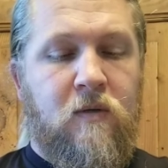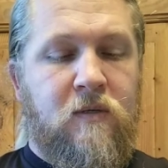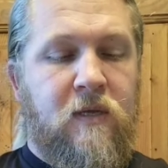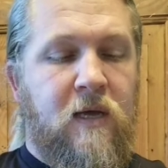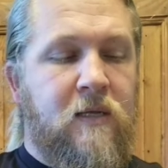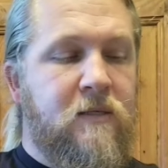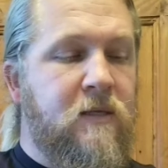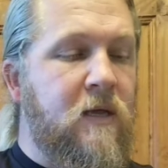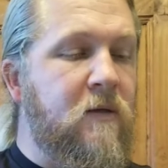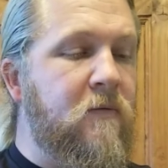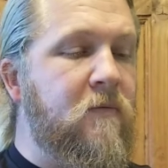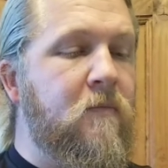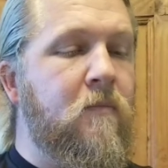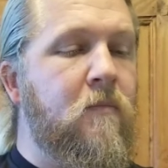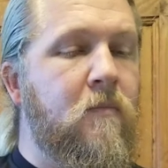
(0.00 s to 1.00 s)
attach that.
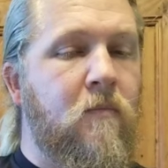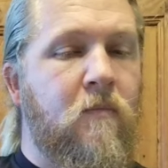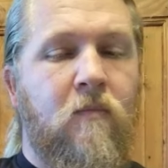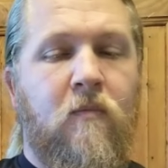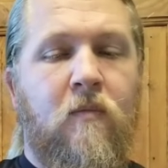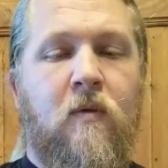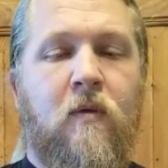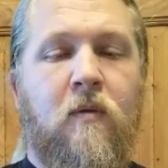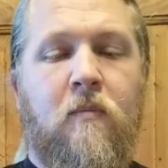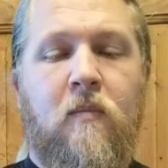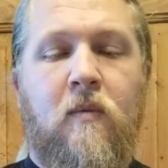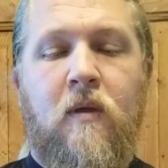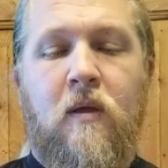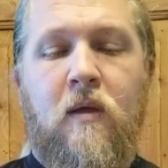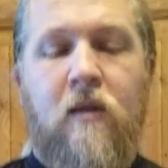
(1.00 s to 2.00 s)

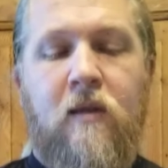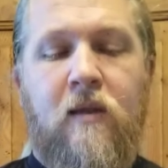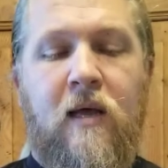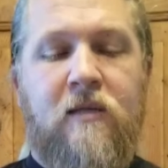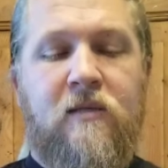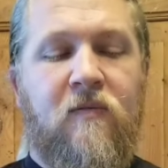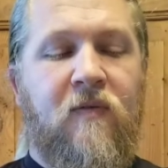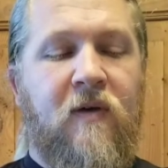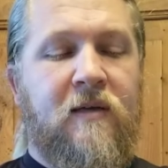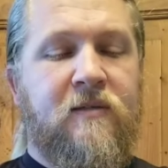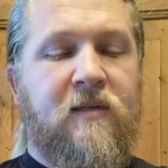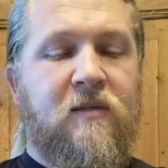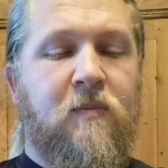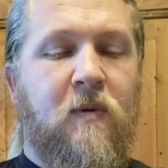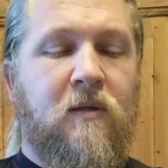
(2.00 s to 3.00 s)
Attach the fast
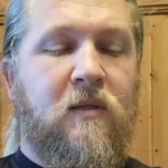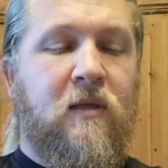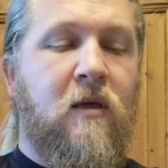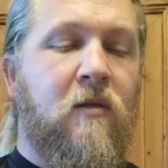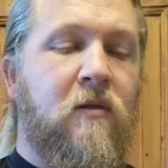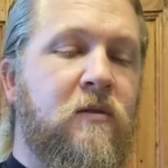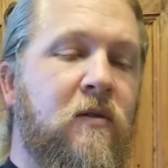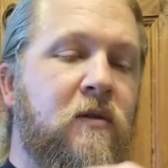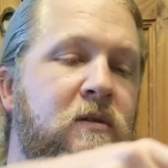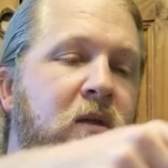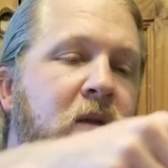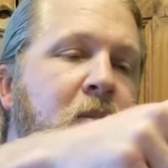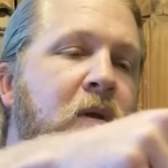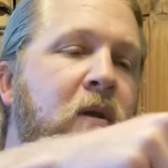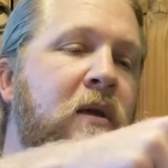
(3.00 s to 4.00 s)
legs buckle together. So this is going
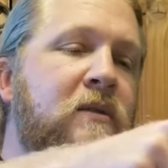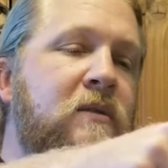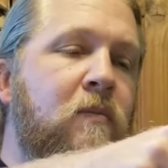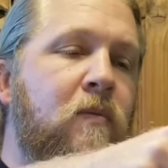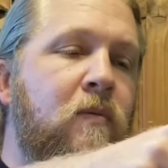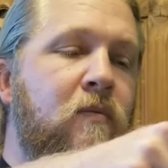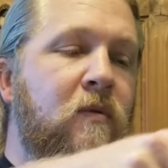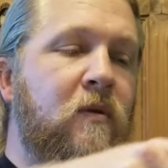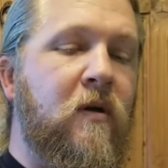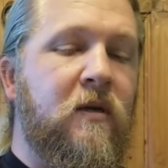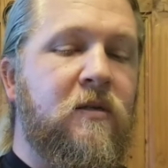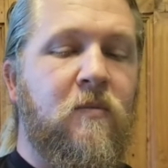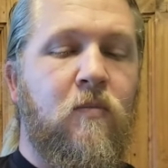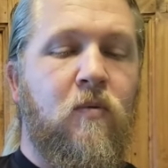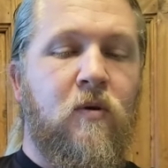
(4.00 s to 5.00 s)
to be your
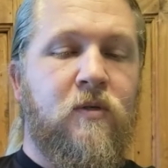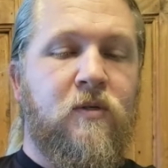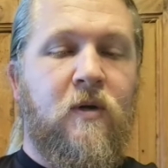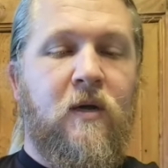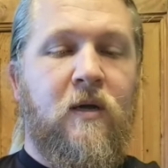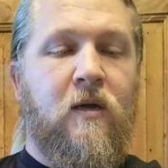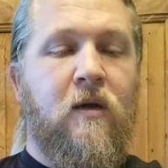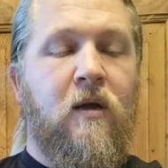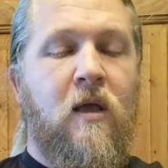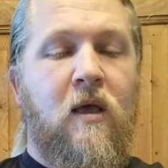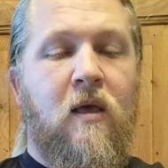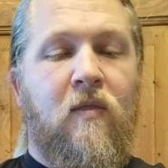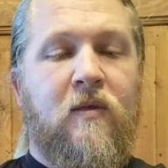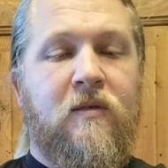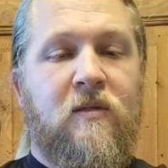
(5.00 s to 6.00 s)
extra portion right here.
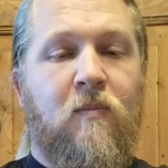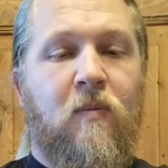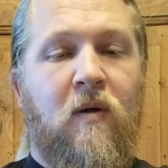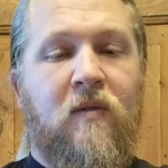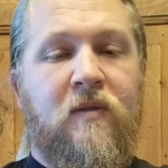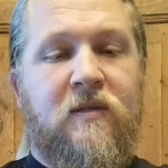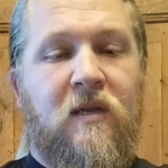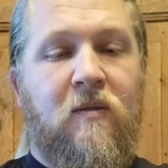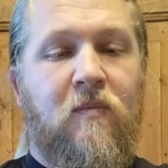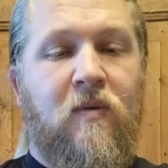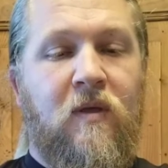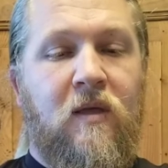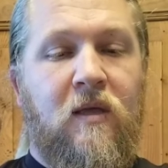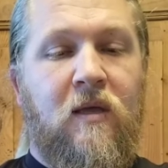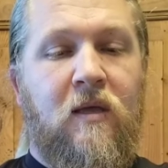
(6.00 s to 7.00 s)
This is the part that's going to
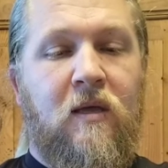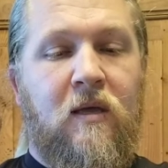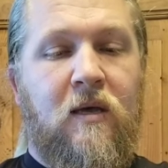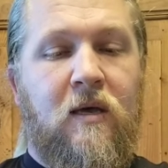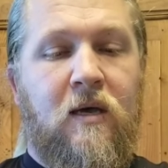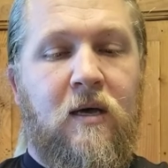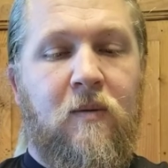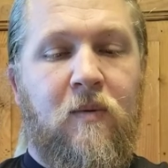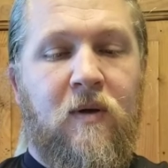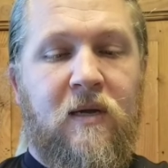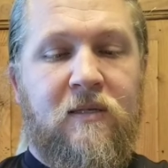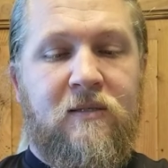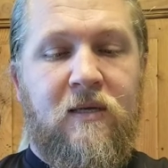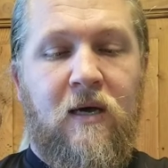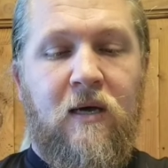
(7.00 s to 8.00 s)
be you're
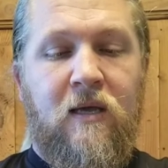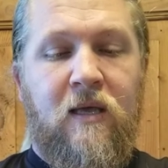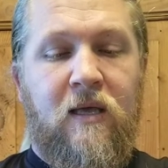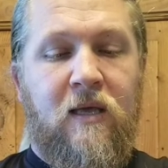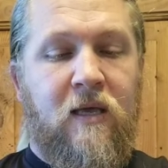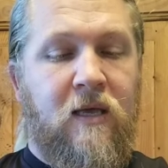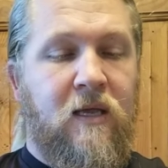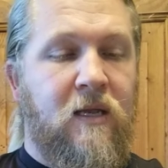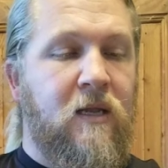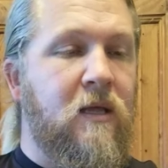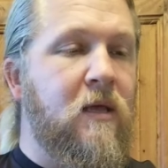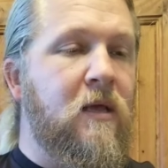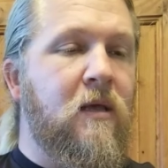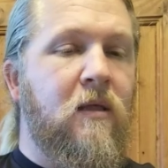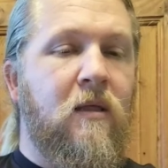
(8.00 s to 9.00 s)
going to tuck in.
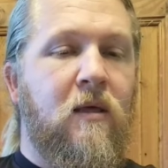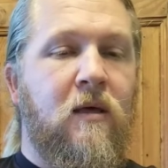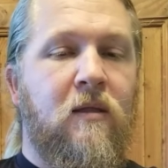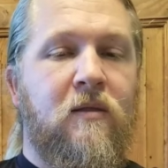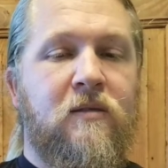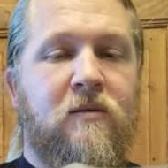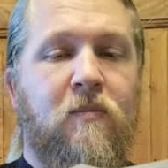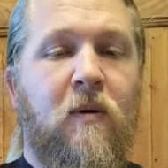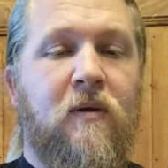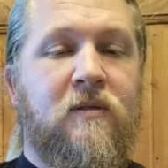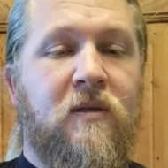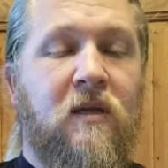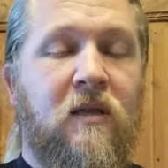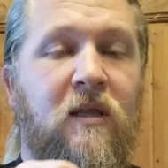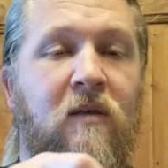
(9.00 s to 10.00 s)
This is the part that's
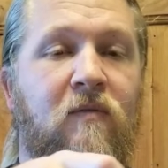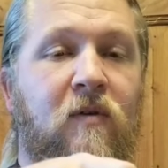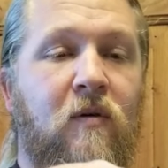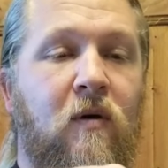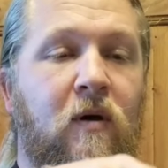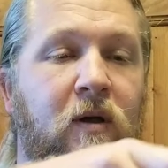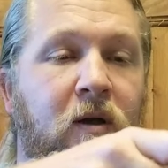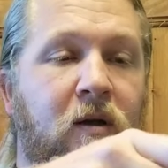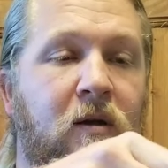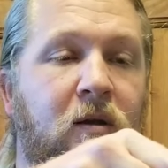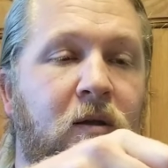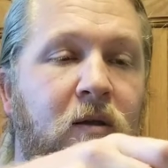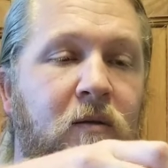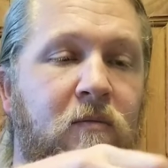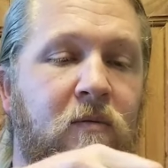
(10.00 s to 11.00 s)
going to give you all your
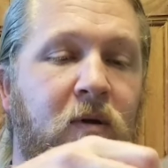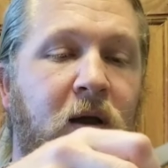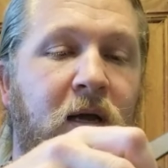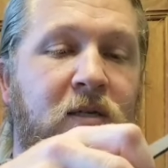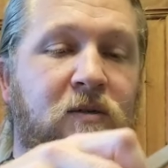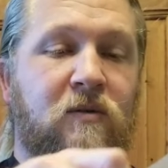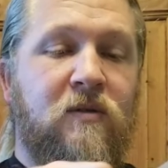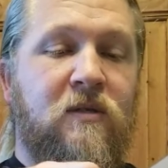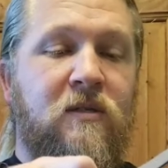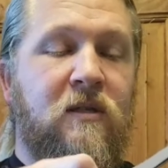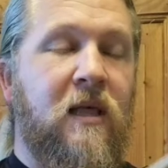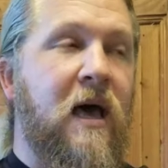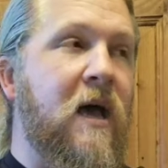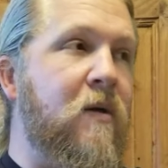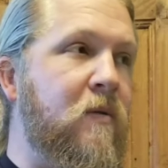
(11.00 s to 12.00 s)
actual
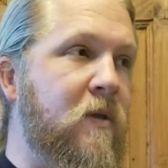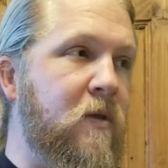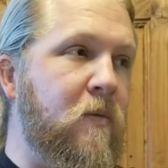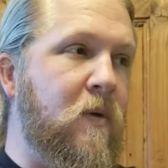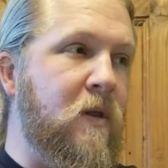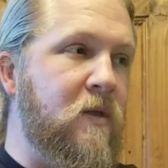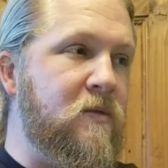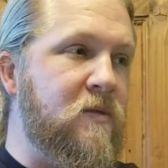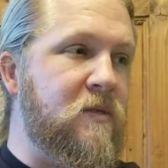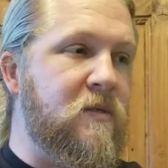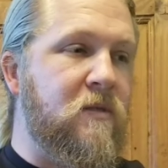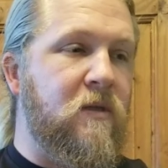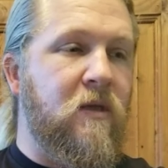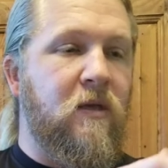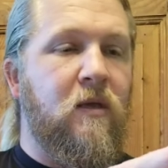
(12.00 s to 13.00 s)
slack when you want to use the
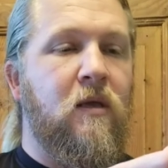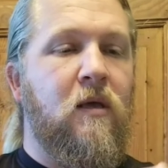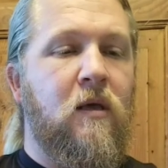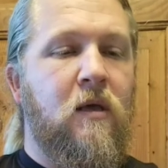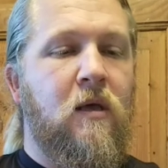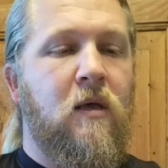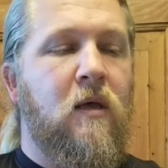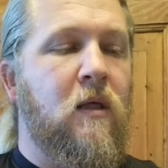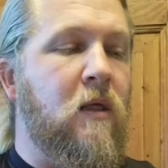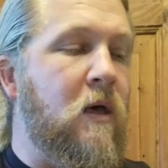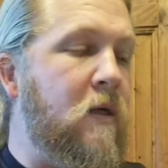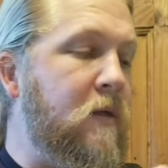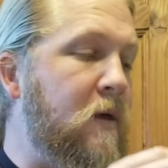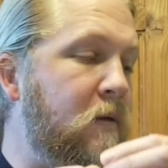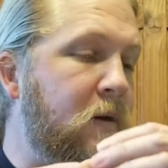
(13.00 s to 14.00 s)
sling. Now
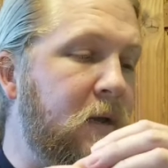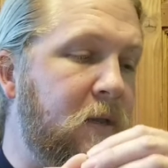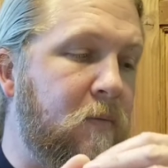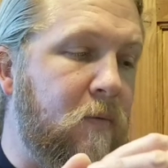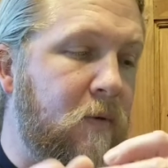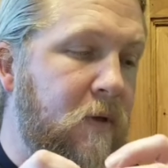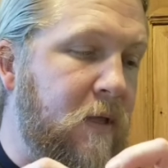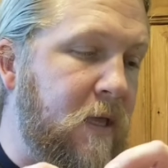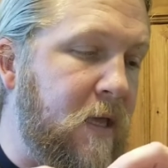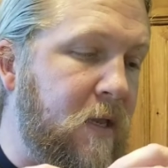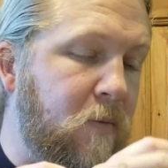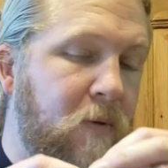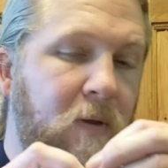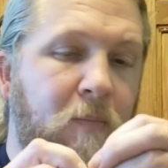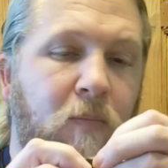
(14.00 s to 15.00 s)
the other end, again, you
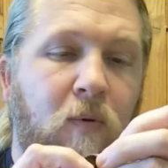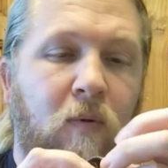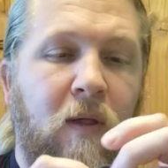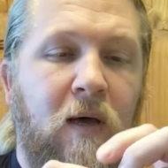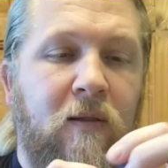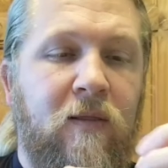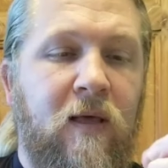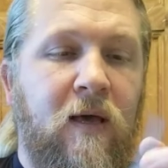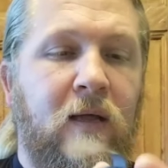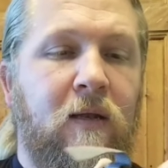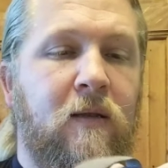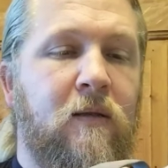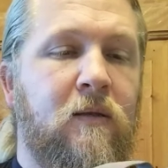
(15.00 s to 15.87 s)
want to pull out that